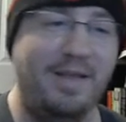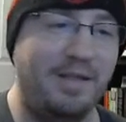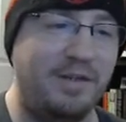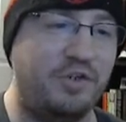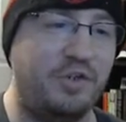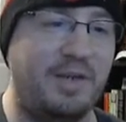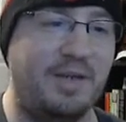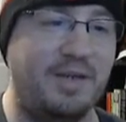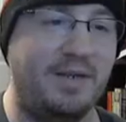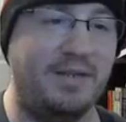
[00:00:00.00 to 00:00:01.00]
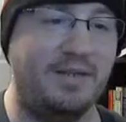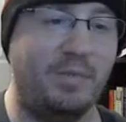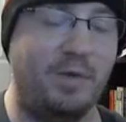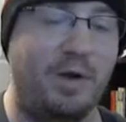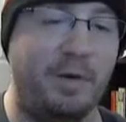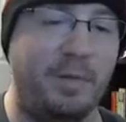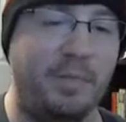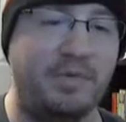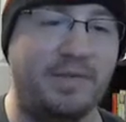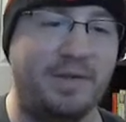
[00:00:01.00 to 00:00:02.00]
She is 100%
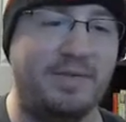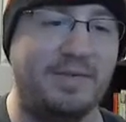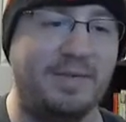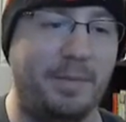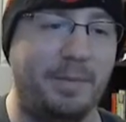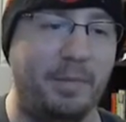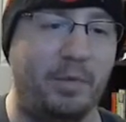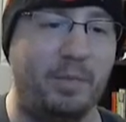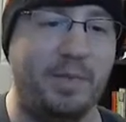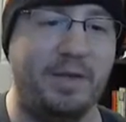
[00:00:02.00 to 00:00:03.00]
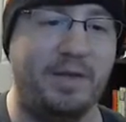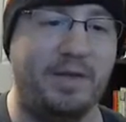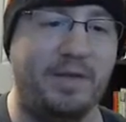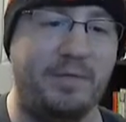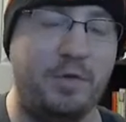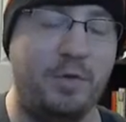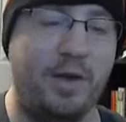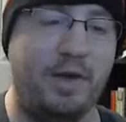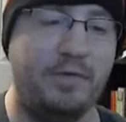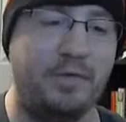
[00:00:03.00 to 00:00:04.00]
skippable. Because if you
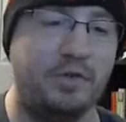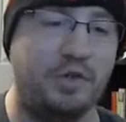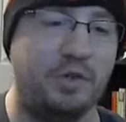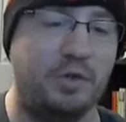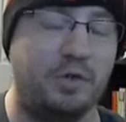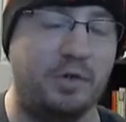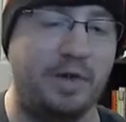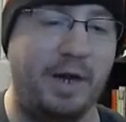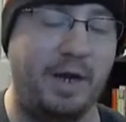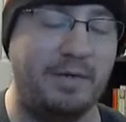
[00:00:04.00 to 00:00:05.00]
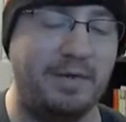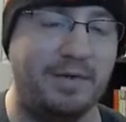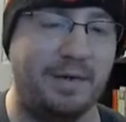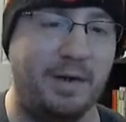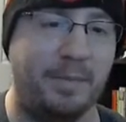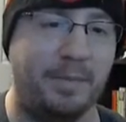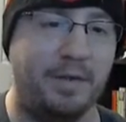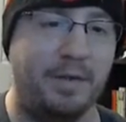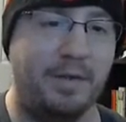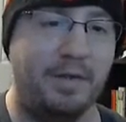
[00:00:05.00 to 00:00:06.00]
have your Kairi set up
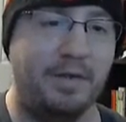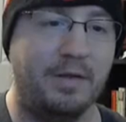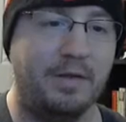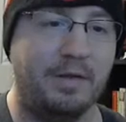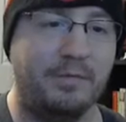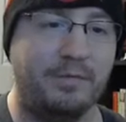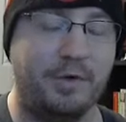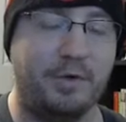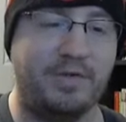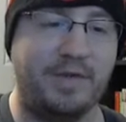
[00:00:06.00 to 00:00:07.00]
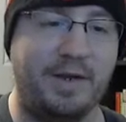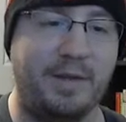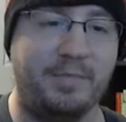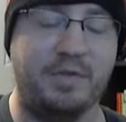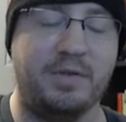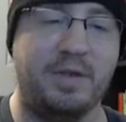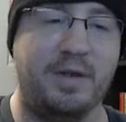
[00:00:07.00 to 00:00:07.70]
for your setups,